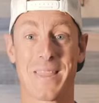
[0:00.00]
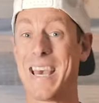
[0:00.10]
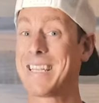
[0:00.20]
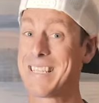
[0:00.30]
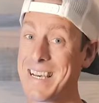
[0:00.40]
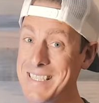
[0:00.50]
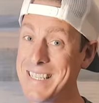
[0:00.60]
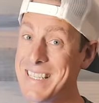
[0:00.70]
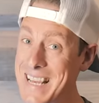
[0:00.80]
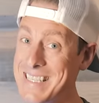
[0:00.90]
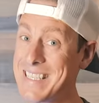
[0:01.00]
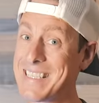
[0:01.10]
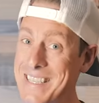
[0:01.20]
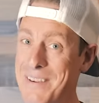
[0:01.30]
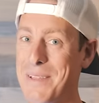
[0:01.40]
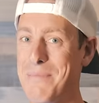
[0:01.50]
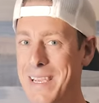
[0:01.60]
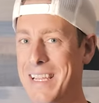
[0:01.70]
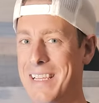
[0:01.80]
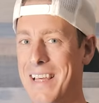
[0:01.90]
But that doesn't necessarily
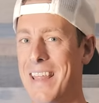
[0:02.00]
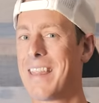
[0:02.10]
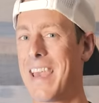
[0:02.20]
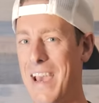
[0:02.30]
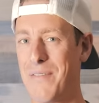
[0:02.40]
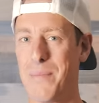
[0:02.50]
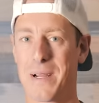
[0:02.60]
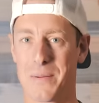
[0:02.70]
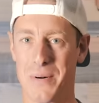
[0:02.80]
mean they have a better